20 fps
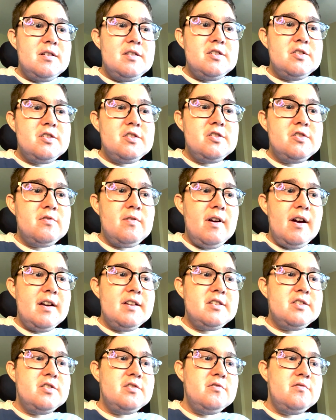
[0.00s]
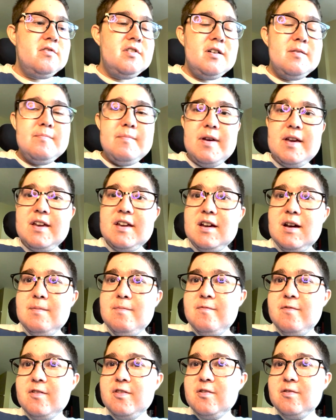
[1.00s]
to try to make
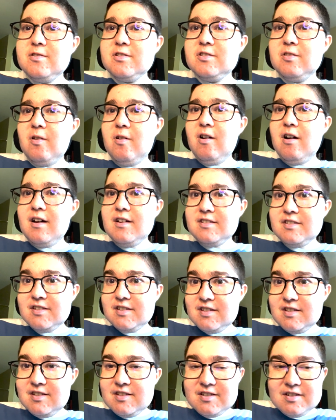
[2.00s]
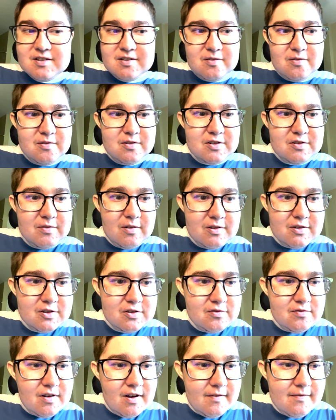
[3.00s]
up for those losses. And of course, you also
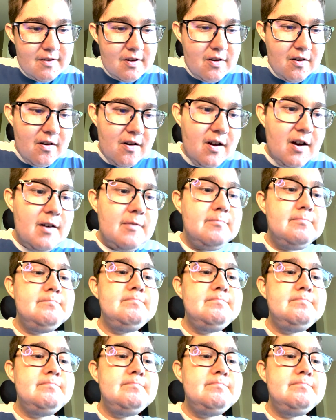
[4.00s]
do have your